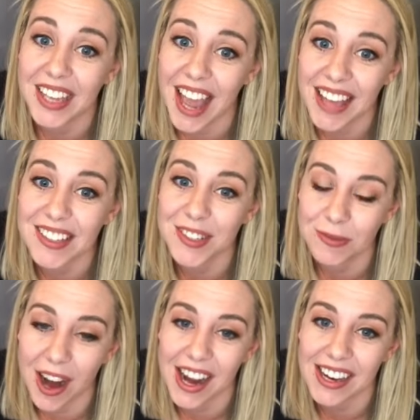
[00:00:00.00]

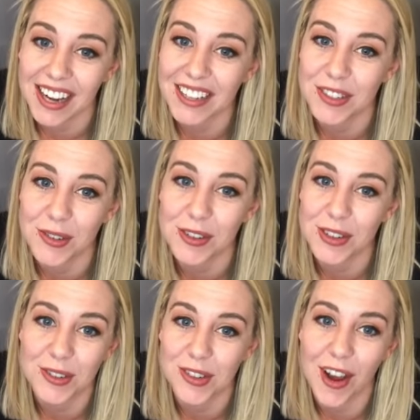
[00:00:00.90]
Yes, right? As soon
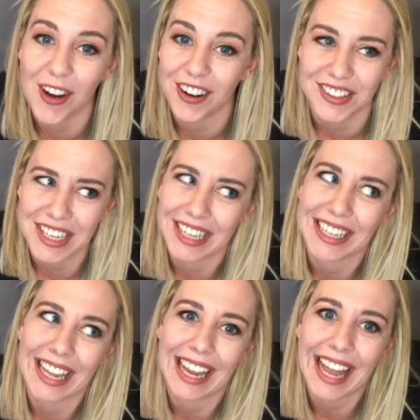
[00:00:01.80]
as you saw her, it's
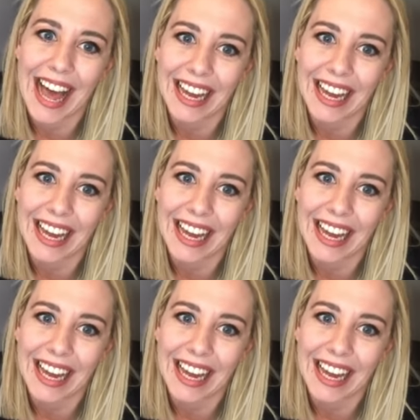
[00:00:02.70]
like, you